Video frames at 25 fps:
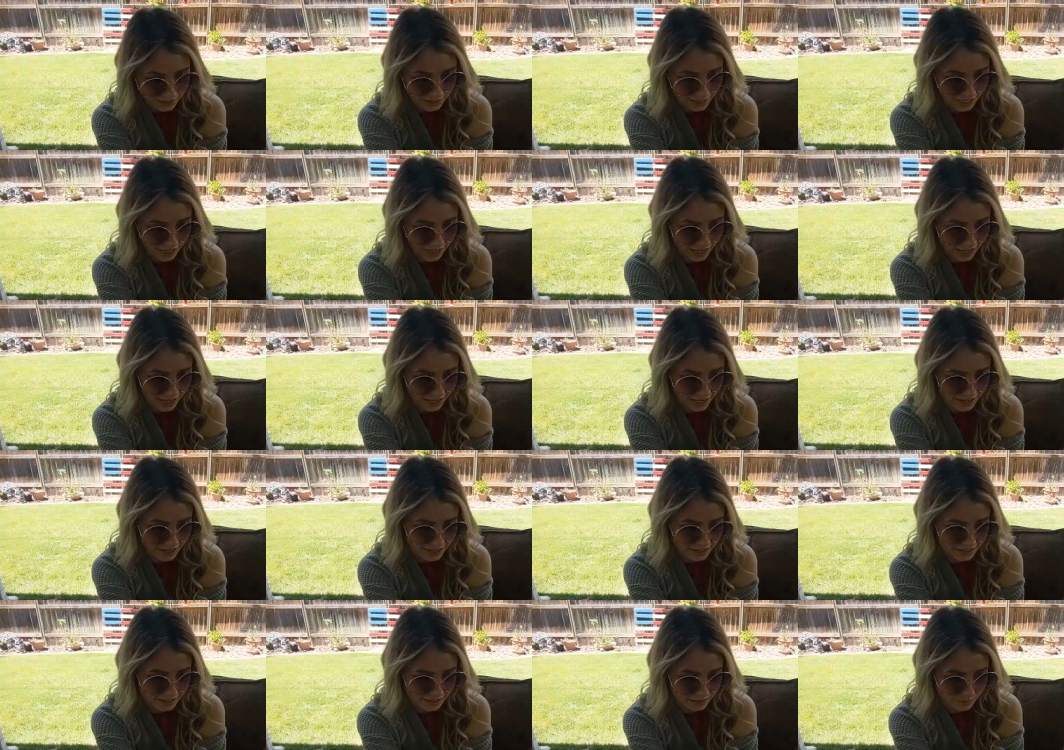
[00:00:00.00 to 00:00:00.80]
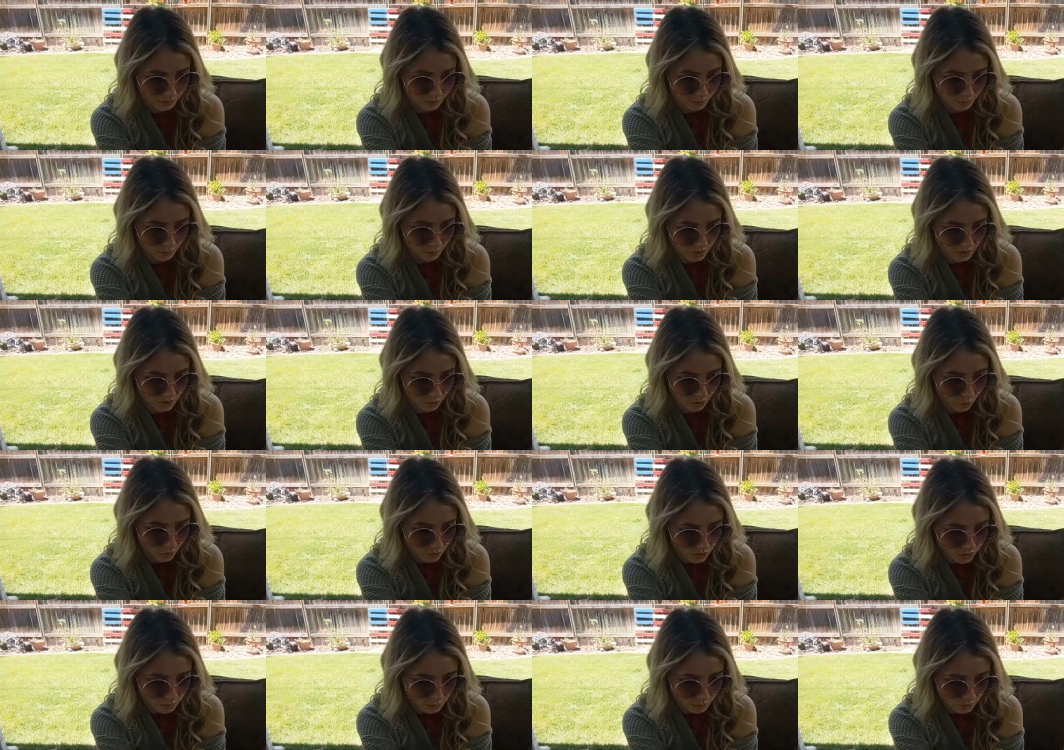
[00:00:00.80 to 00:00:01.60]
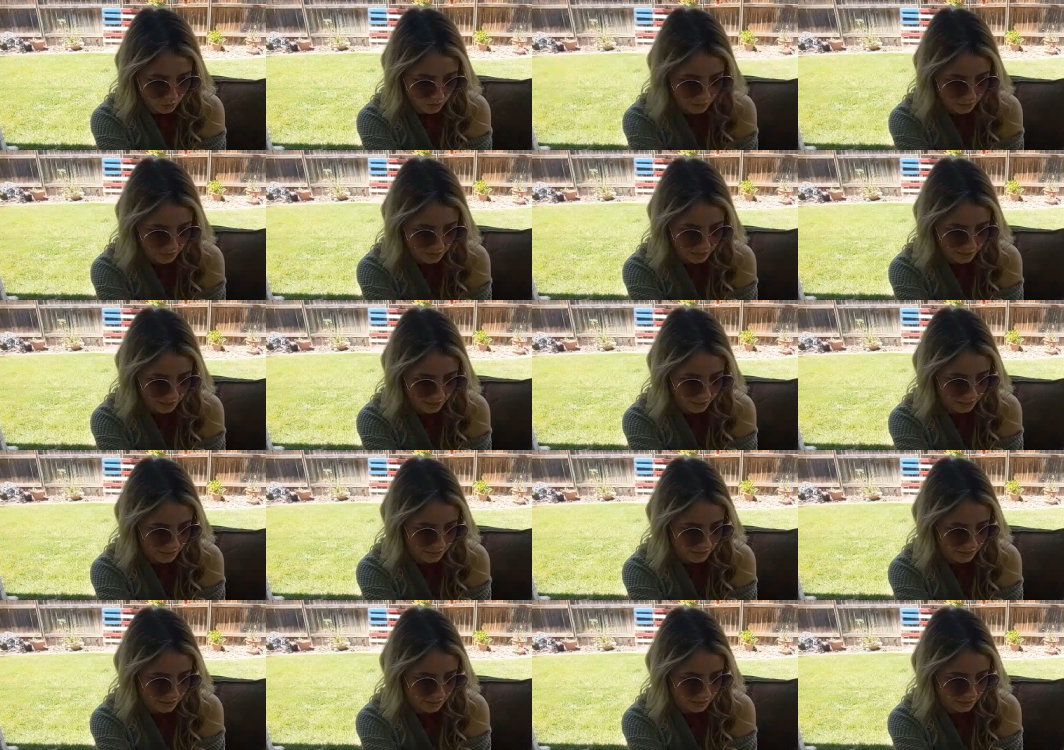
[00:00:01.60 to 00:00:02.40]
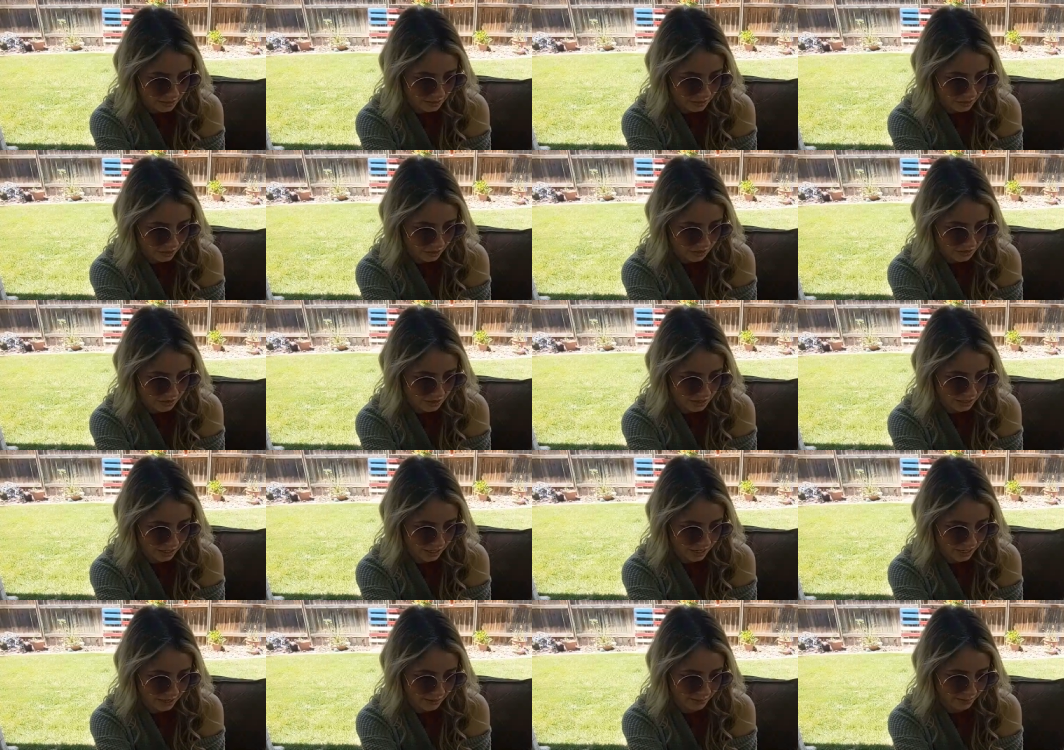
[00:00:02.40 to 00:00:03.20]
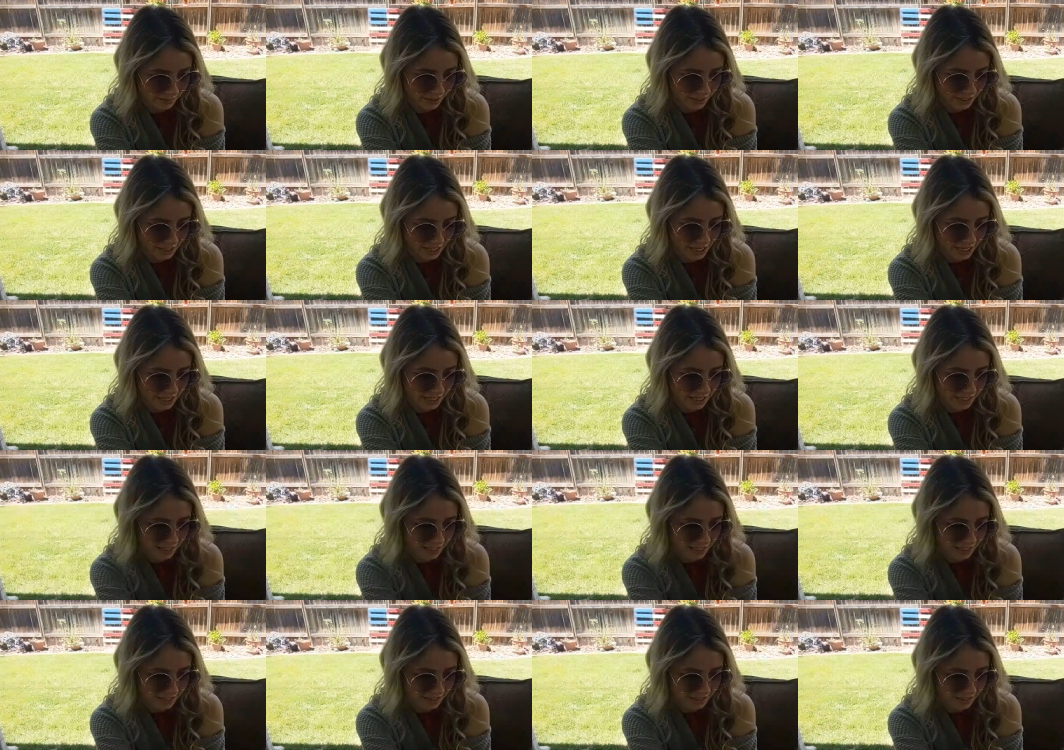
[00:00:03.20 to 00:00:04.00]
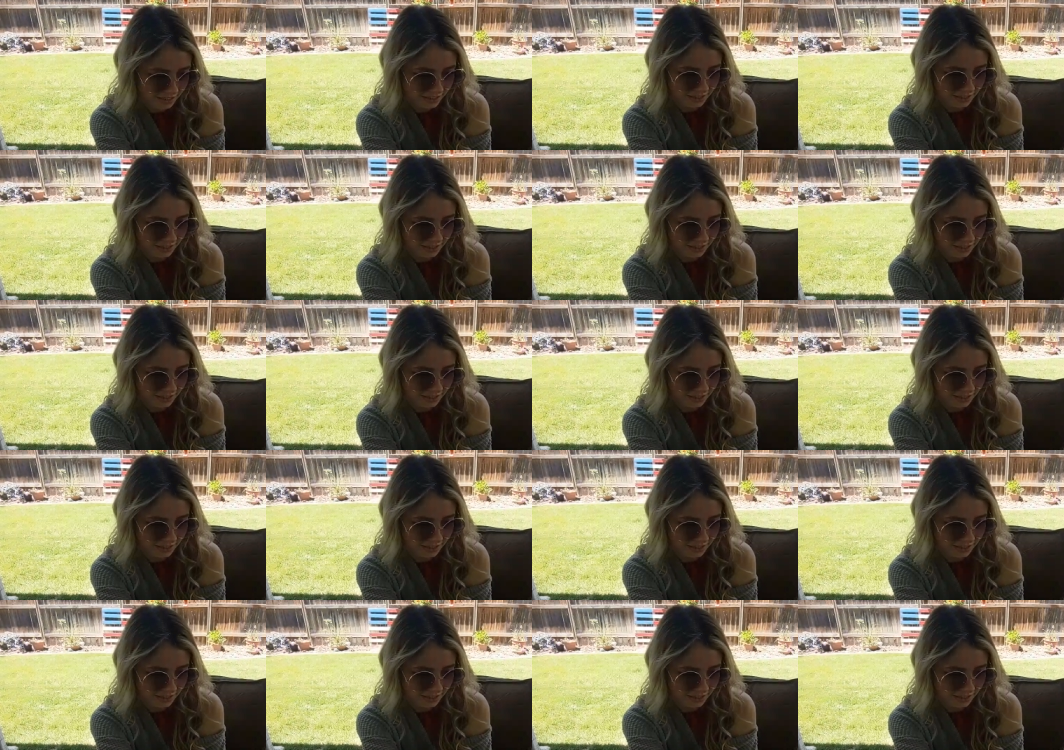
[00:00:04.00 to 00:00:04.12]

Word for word: The cat had was horrible and hissed all the time. I hated it."